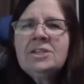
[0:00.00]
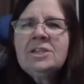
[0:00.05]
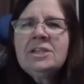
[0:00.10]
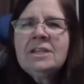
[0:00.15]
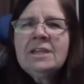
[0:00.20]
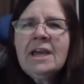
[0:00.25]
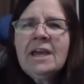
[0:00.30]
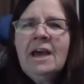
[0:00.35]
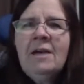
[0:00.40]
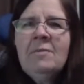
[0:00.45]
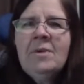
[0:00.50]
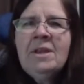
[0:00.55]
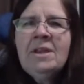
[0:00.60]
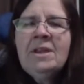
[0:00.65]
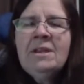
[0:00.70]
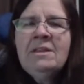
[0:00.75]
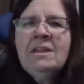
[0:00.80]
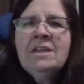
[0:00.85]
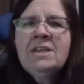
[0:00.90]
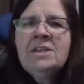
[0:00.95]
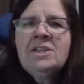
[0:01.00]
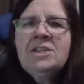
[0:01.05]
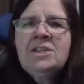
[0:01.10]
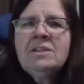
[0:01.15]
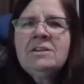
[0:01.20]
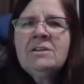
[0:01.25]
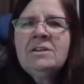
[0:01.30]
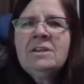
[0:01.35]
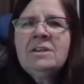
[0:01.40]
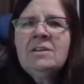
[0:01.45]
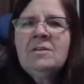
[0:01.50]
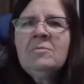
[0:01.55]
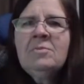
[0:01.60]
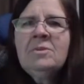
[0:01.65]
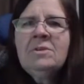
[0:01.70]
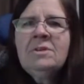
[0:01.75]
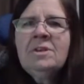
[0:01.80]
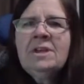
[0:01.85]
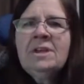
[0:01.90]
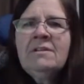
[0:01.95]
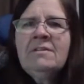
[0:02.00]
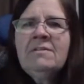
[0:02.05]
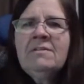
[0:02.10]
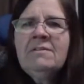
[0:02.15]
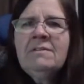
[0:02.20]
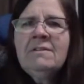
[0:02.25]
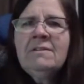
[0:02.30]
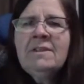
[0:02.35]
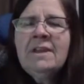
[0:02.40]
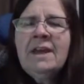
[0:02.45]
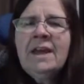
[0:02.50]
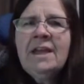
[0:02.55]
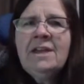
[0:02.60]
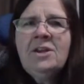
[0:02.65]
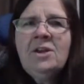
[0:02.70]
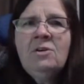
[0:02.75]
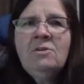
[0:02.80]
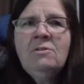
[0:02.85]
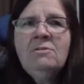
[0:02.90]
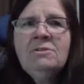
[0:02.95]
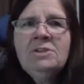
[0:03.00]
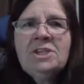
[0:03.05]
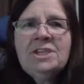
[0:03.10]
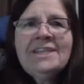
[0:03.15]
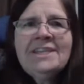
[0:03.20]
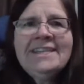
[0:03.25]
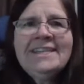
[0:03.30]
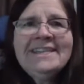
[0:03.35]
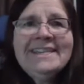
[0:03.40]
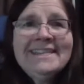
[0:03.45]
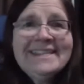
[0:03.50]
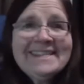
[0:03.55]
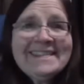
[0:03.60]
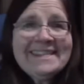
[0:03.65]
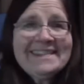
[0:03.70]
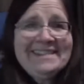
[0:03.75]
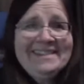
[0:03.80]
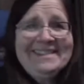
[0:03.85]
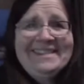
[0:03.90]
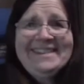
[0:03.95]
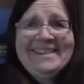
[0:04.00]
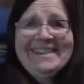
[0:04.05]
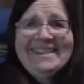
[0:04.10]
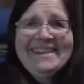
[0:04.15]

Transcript: she commented that she couldn't believe that I know who she is.